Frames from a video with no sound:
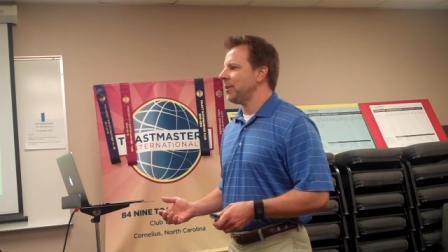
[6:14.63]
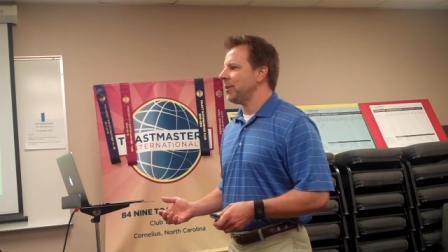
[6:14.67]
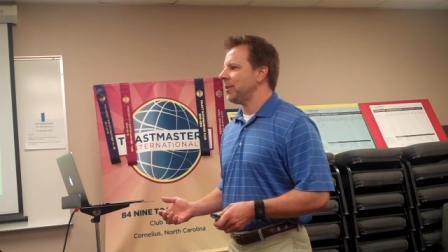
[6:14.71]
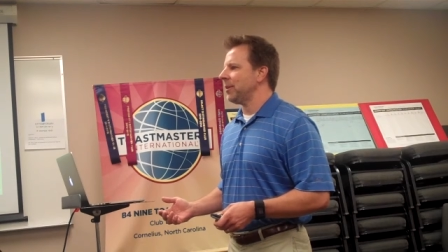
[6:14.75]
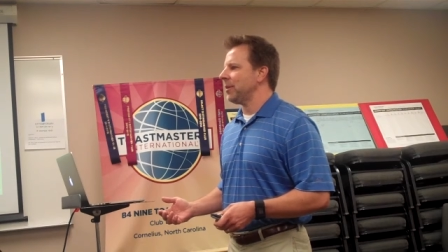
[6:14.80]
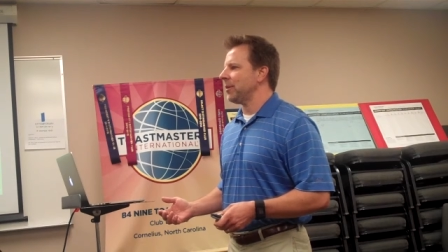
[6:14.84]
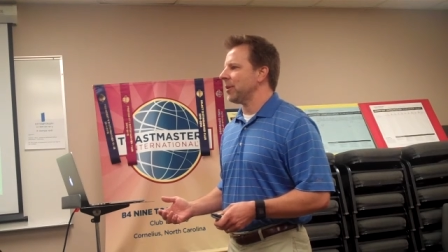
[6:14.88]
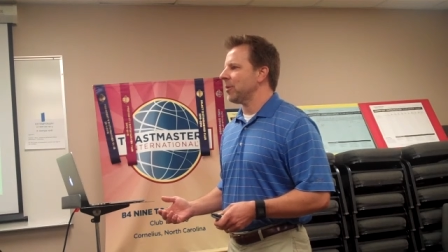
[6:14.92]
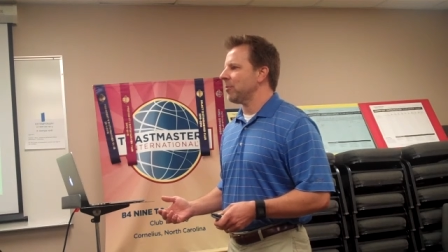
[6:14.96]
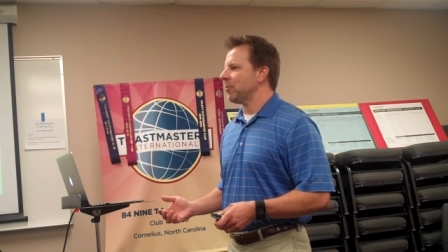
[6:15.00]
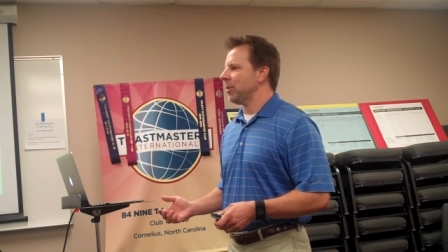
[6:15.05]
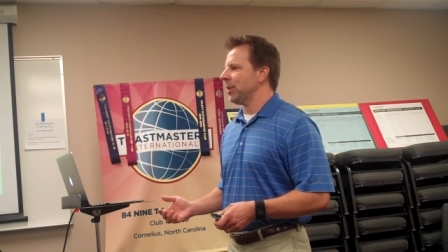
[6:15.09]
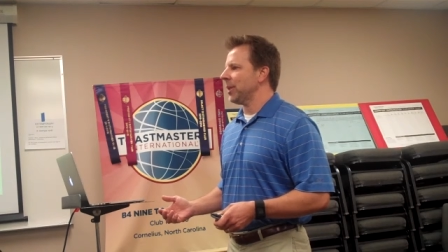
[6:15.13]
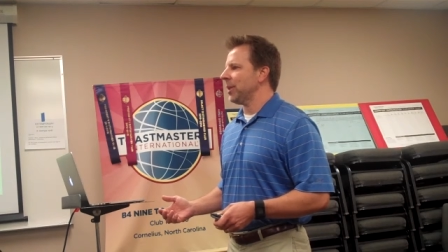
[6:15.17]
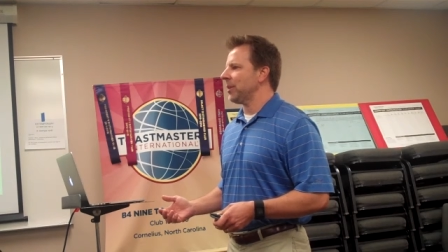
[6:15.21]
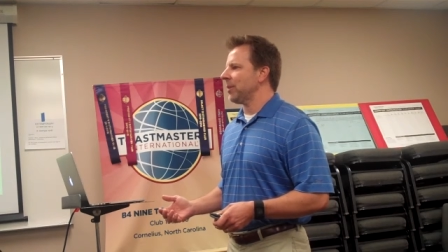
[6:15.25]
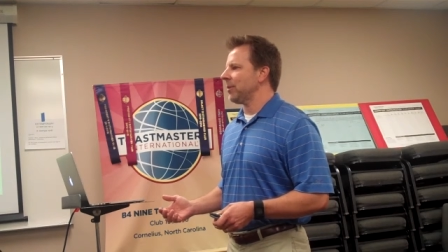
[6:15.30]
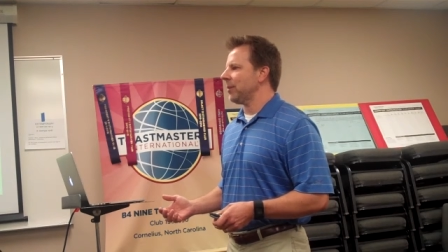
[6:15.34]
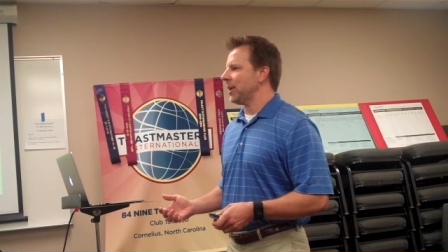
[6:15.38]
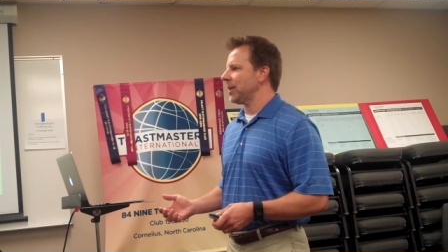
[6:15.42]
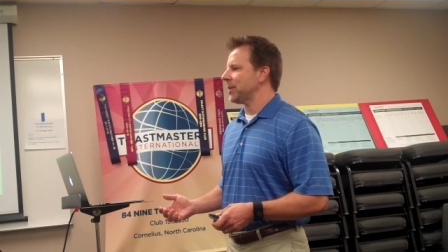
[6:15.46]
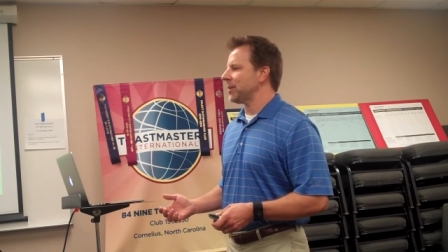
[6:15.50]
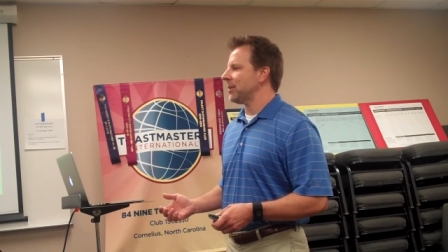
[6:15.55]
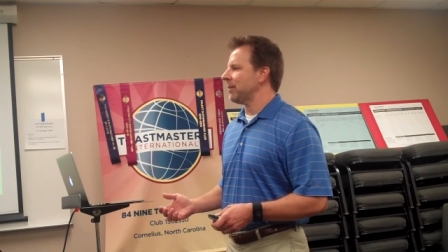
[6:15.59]
to complete
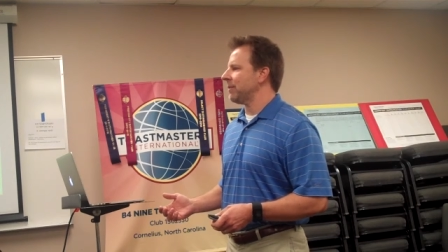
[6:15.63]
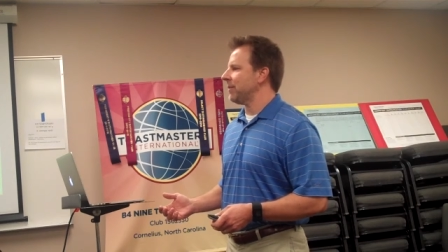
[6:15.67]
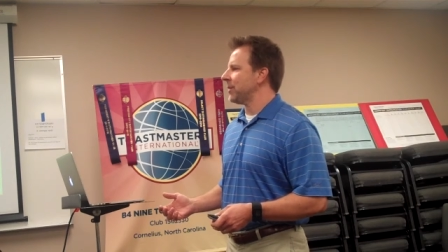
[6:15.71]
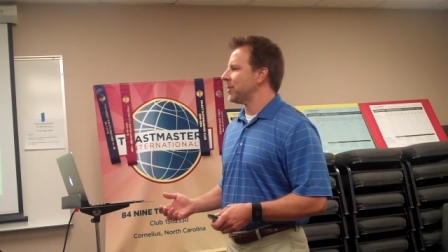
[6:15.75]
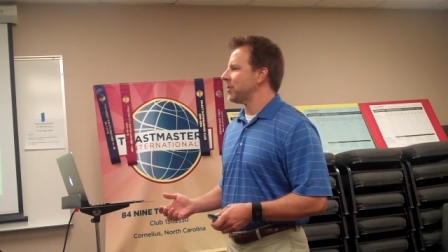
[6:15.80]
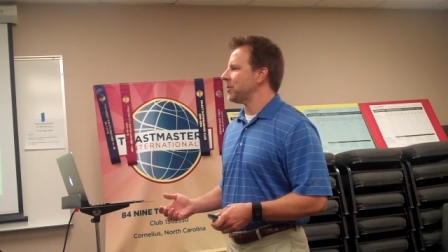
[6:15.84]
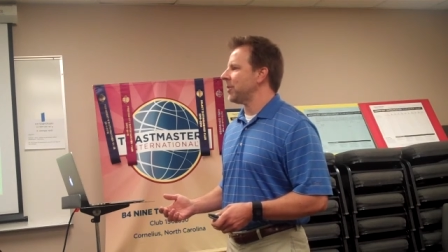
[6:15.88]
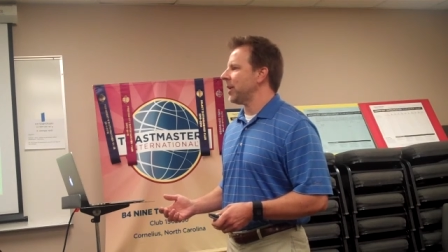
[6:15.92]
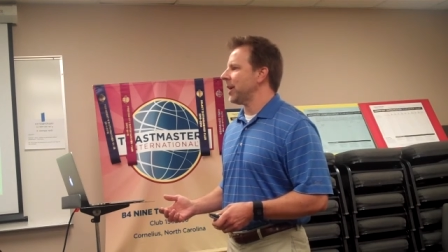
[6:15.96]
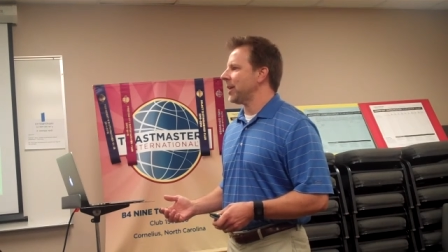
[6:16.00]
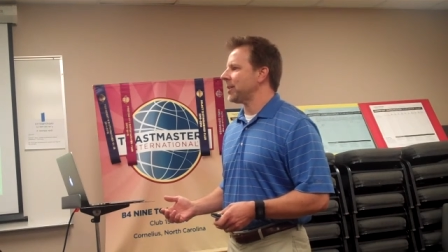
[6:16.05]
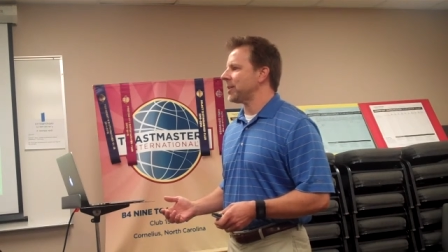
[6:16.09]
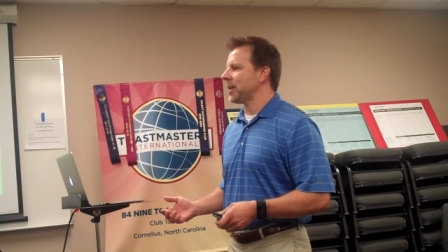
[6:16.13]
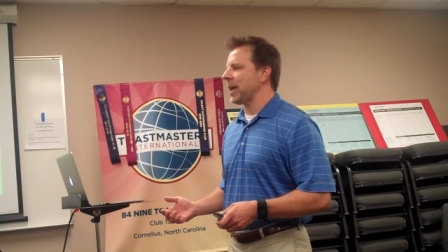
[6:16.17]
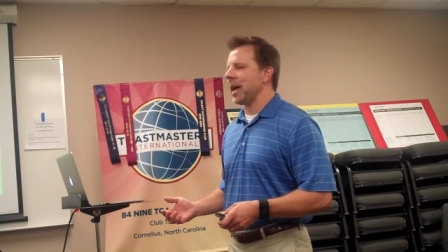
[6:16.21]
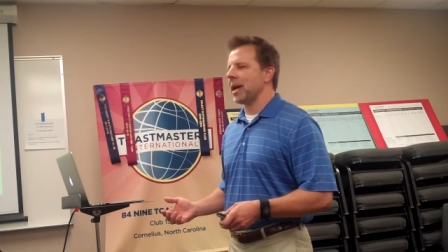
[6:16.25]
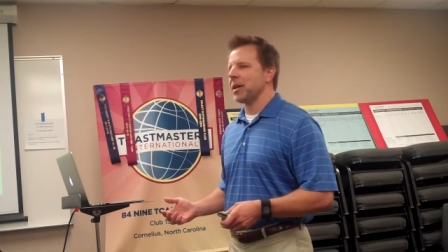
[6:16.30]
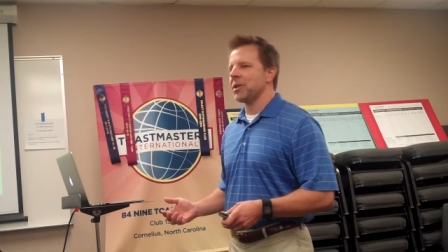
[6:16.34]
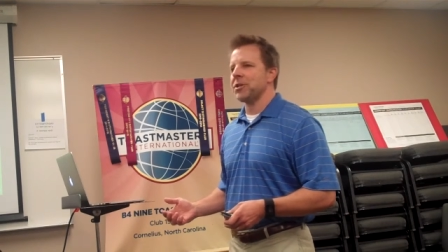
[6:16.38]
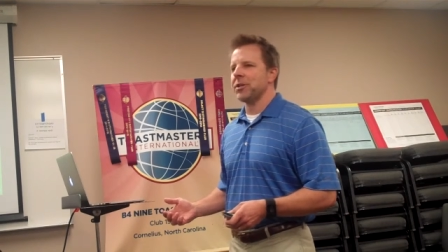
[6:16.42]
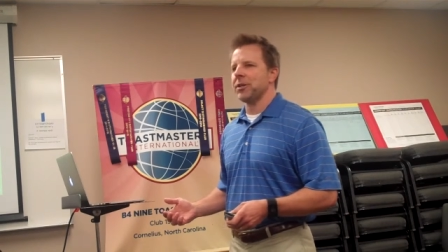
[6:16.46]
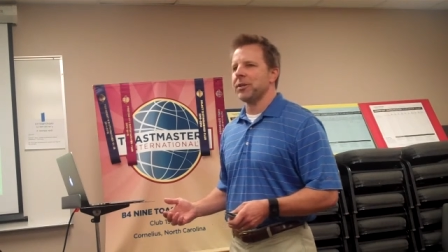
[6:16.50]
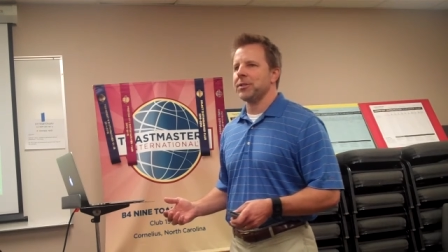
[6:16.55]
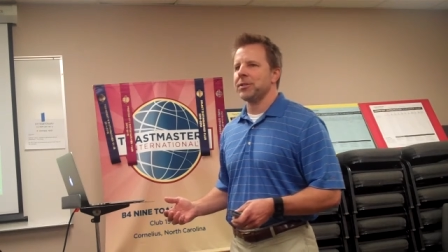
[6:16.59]
the rest of this
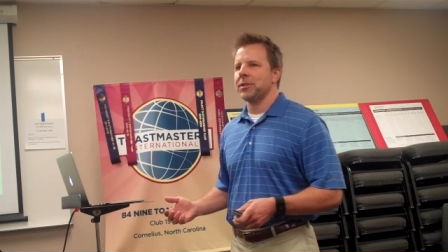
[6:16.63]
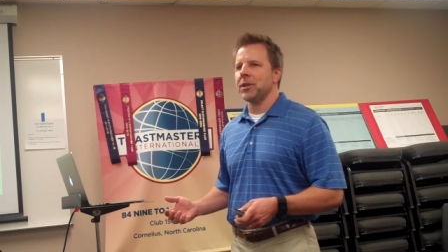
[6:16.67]
transaction.